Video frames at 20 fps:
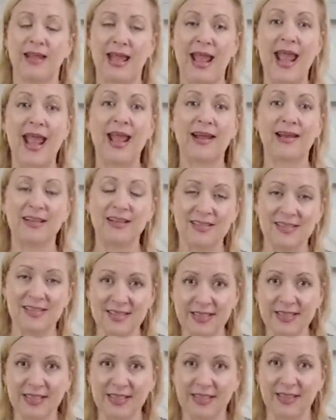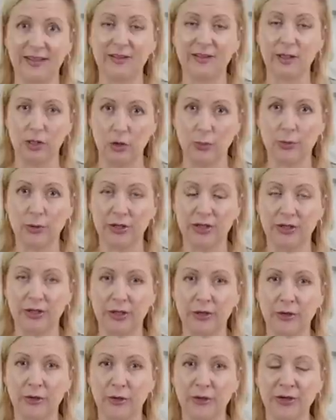and acidity that you put in
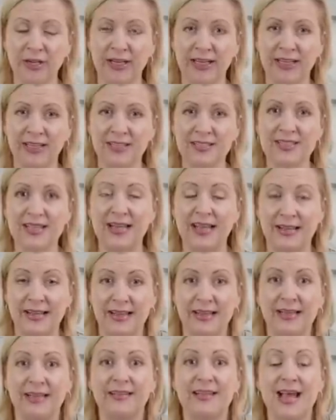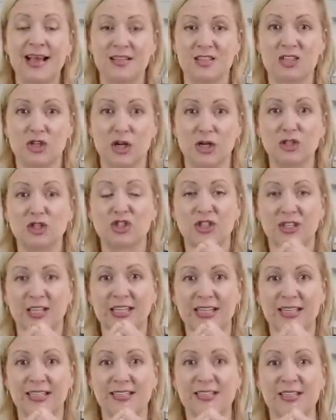your ingredients, and then that starch
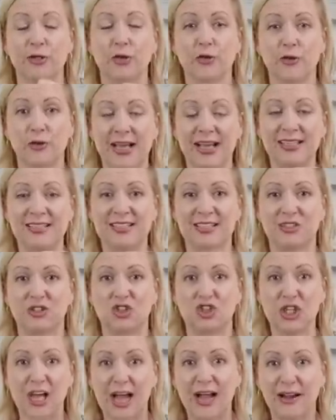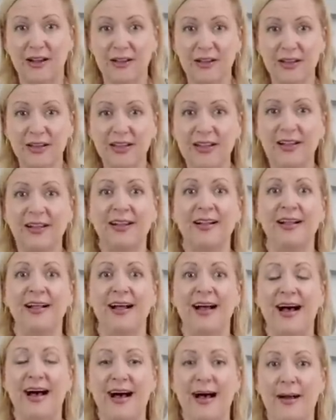thickens and creates a gel
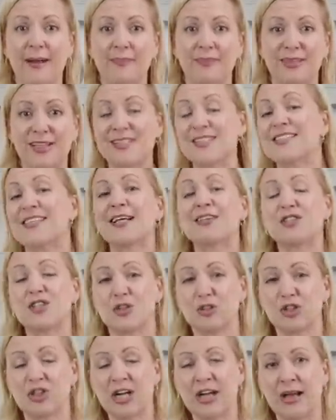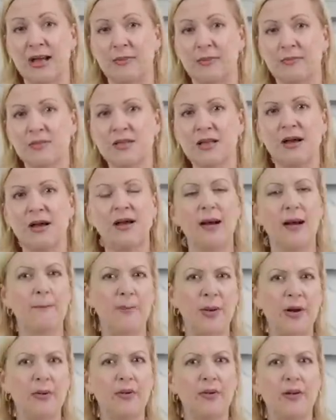that sets your jams.
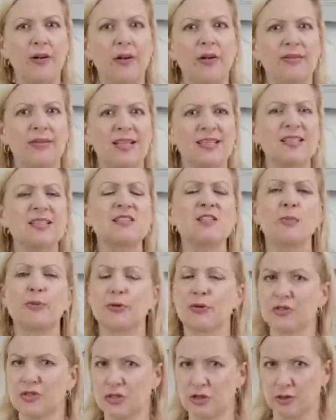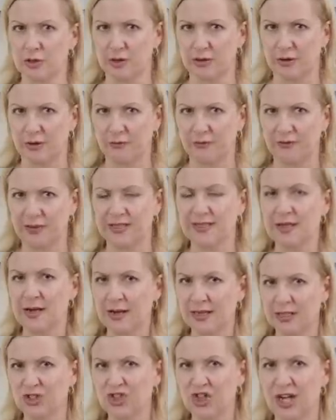But this is a preserve, it's
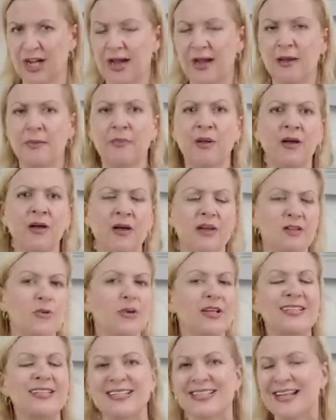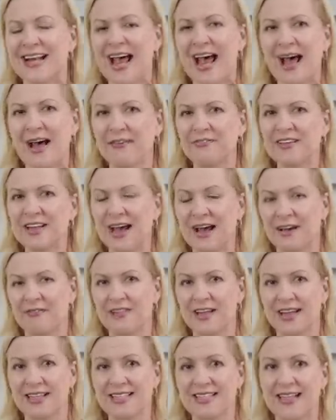not a jam, so it doesn't have to have
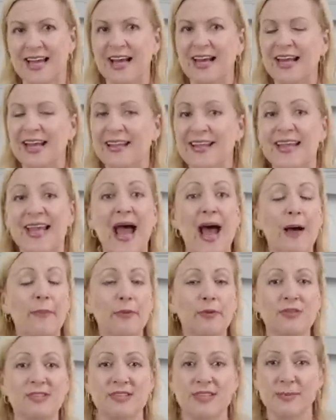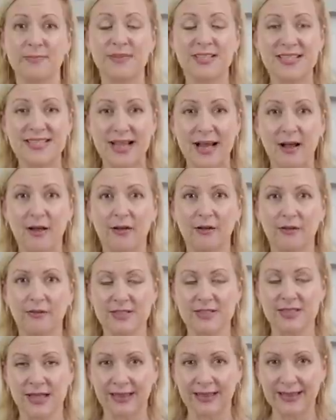that set, and the apples
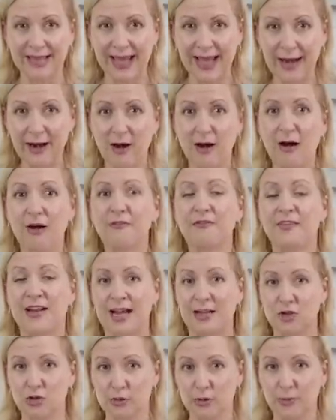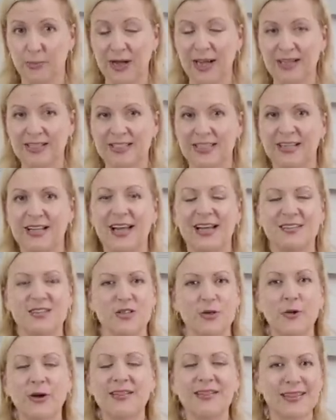themselves let off natural pectin, and
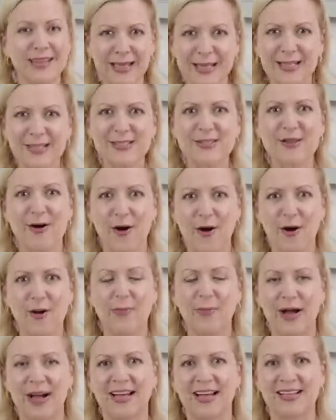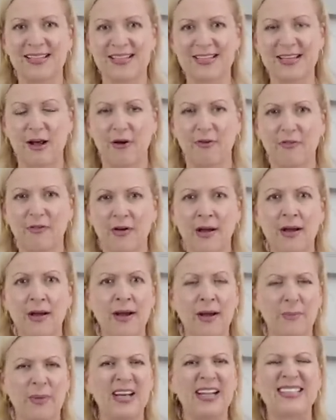so it thickens all by itself,
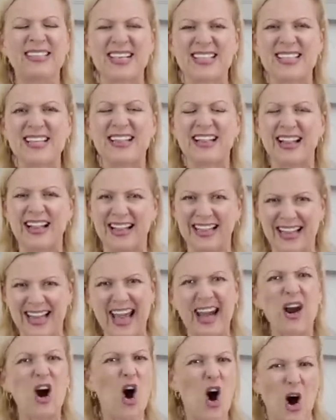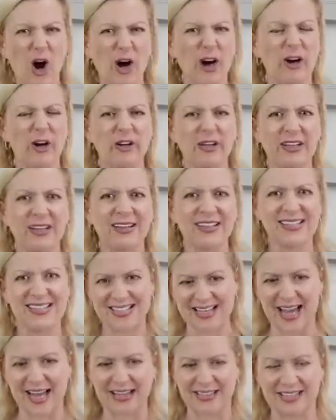but it doesn't get a hard
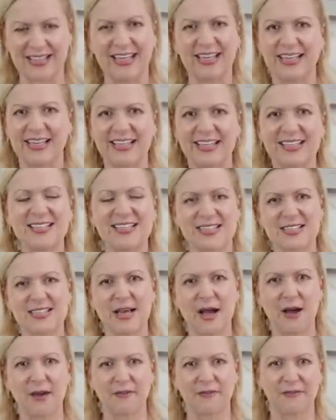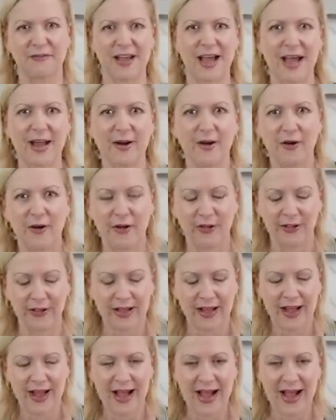set, and it isn't tough at all.